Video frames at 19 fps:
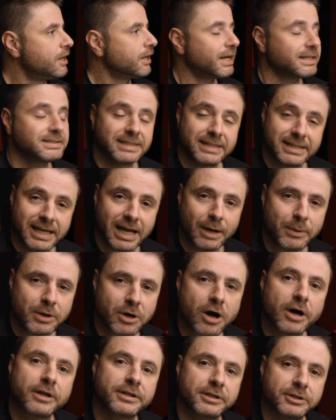Okay, so here we
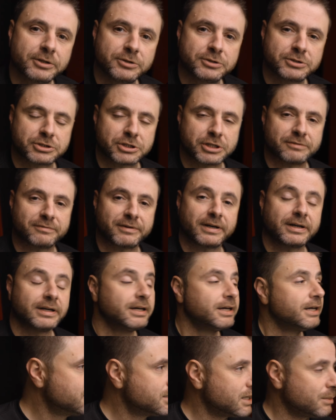are on the new server.
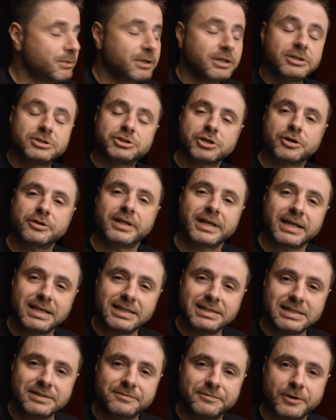So I'm going to show the
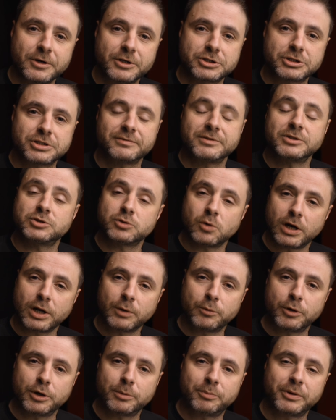easy version of installing
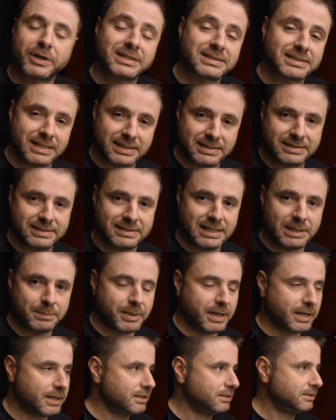WordPress in
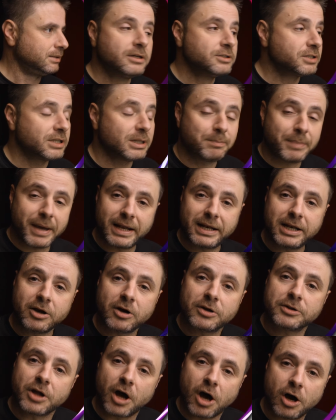cPanel. So depending
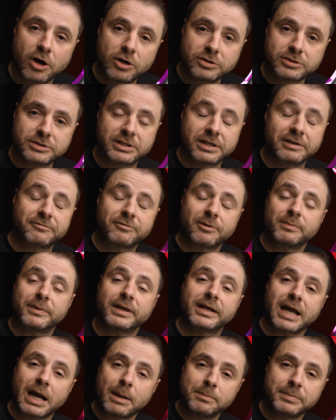on the hosting from the
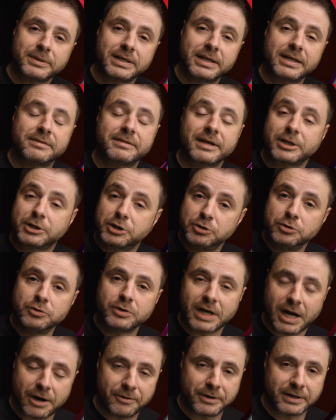company that you
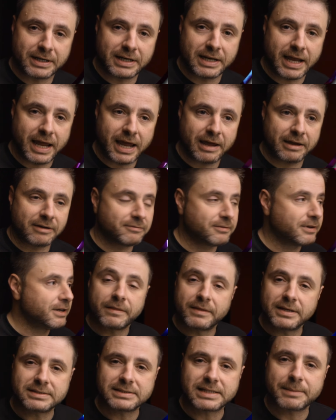currently have,
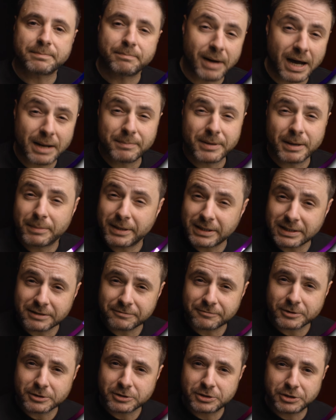this step might be a bit
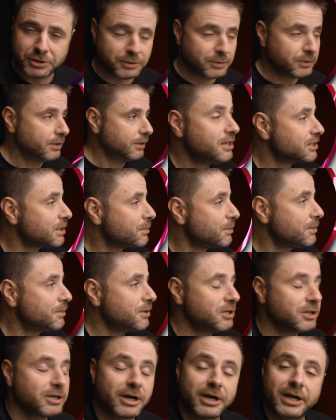different to you. So I'm going to
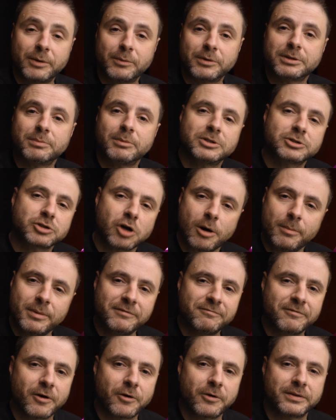be going with the most
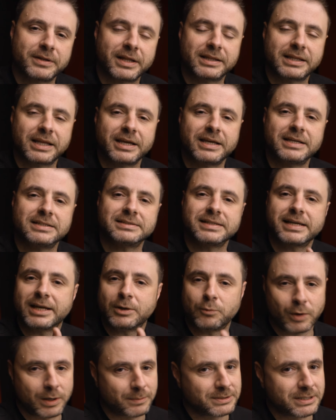common variant that there is
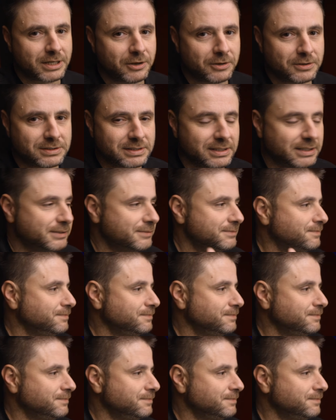in website hosting.